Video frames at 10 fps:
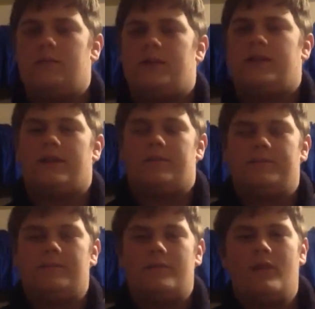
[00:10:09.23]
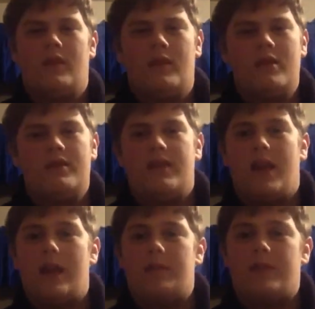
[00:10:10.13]
But the
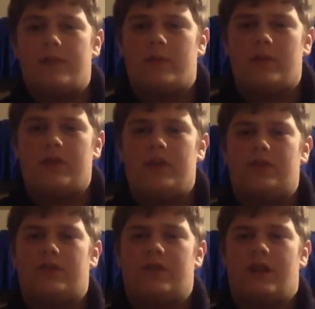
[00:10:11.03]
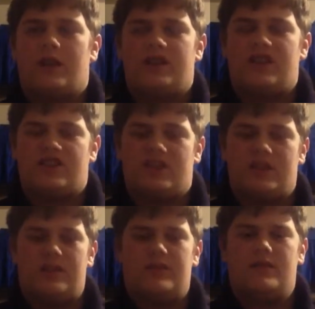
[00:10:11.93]
amp that I'm going to use for the
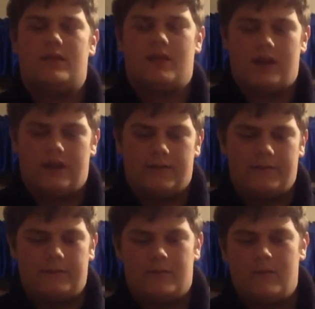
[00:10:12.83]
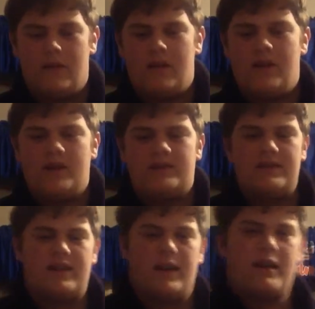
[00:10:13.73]
audition,
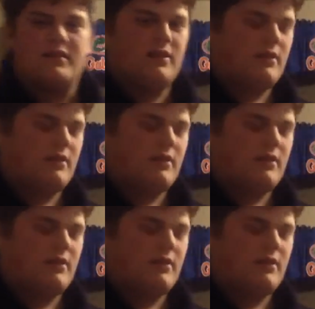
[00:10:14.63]
since I like to